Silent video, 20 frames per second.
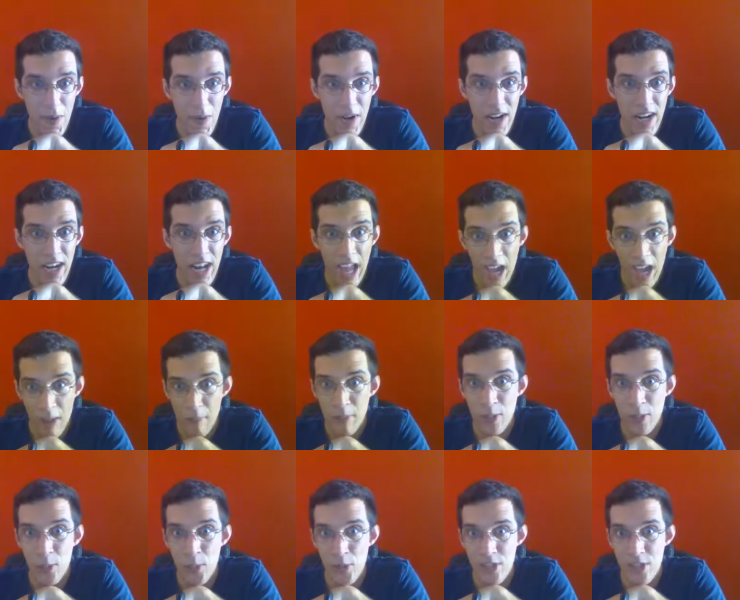
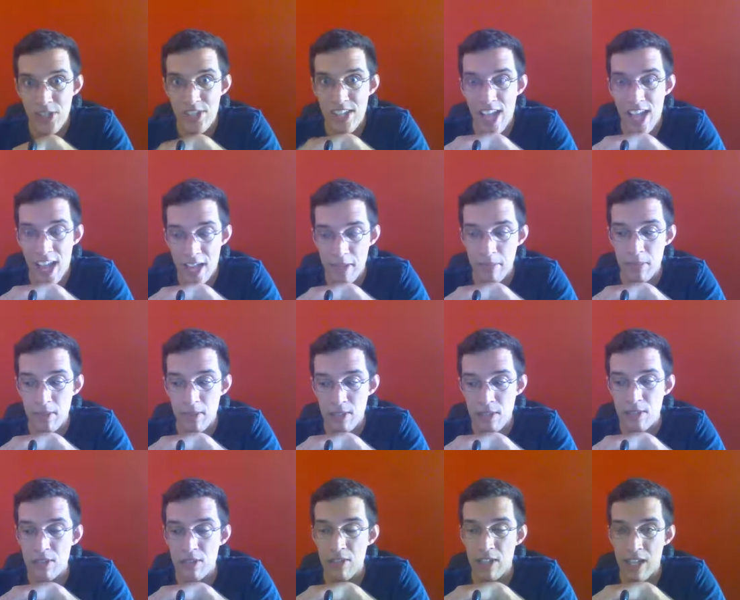Nami was able
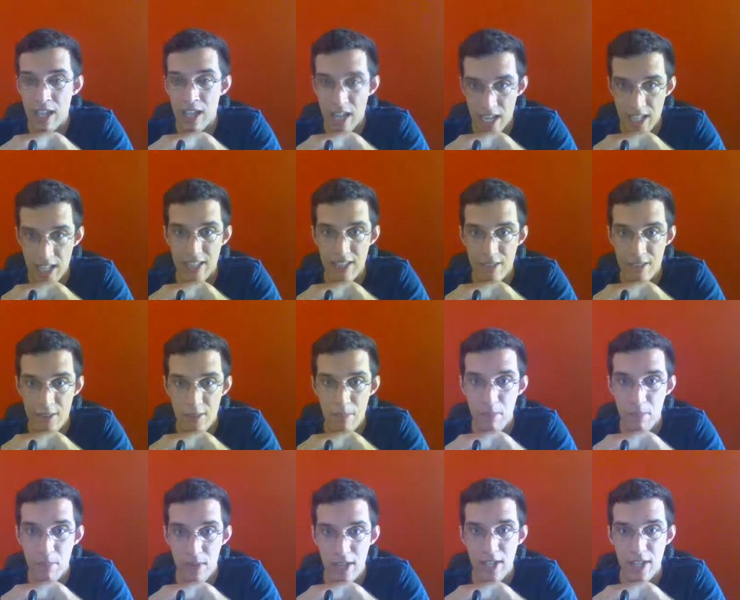to hit
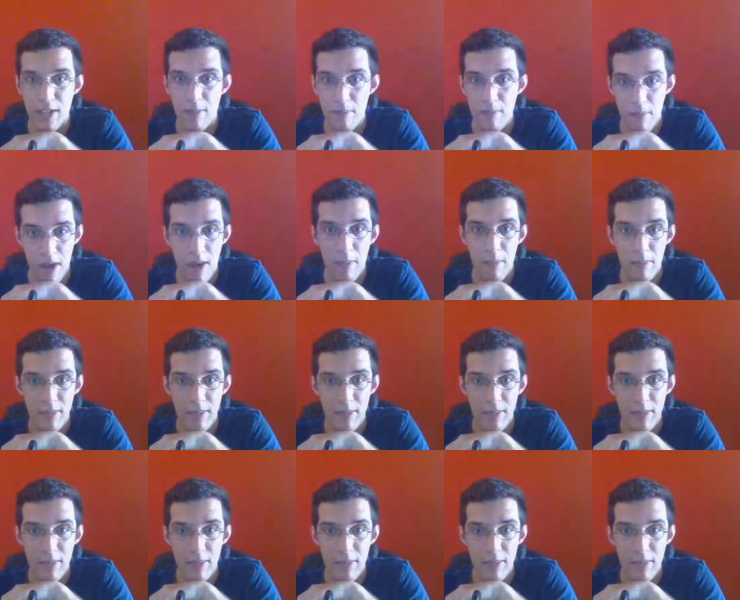Big Mom.